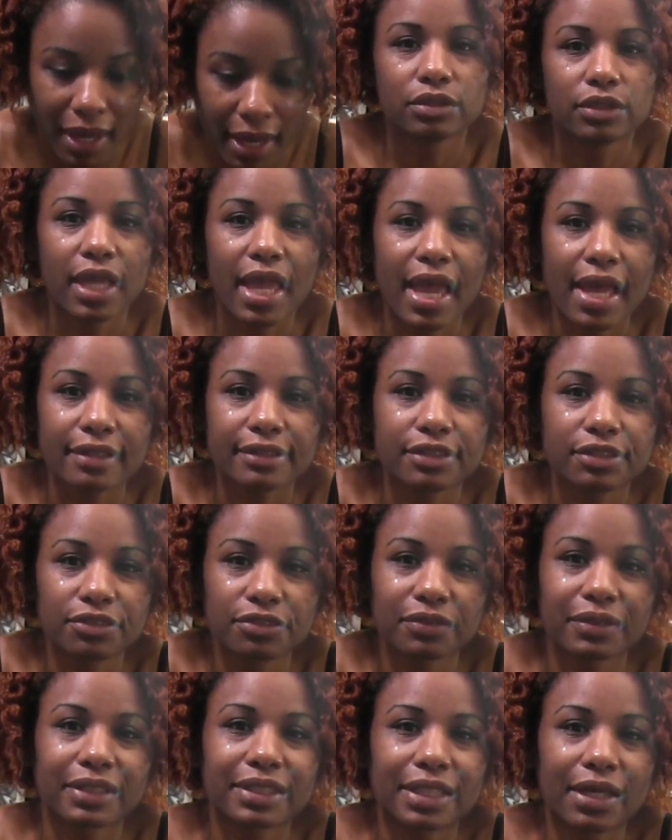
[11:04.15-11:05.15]
You have to
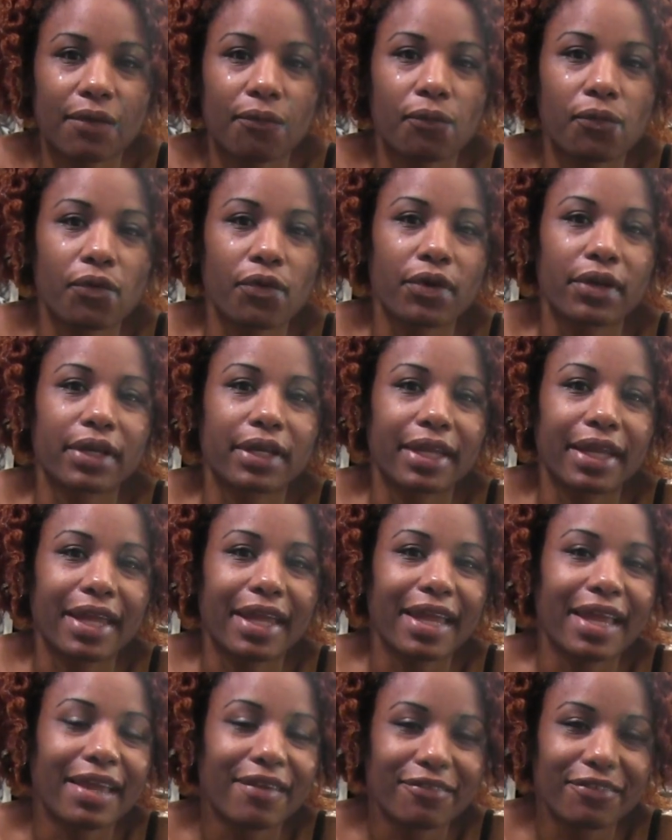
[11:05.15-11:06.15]
drink that water
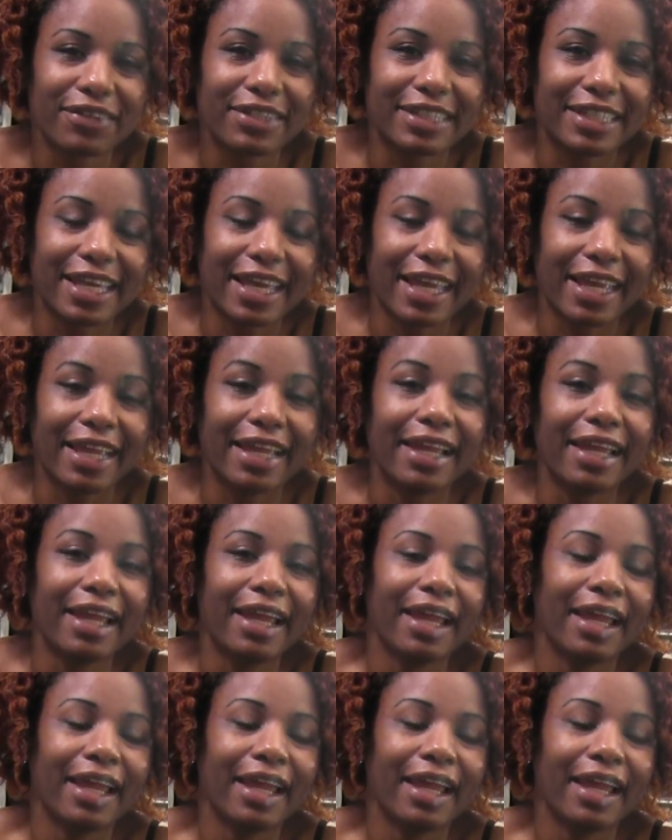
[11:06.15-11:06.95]
every day.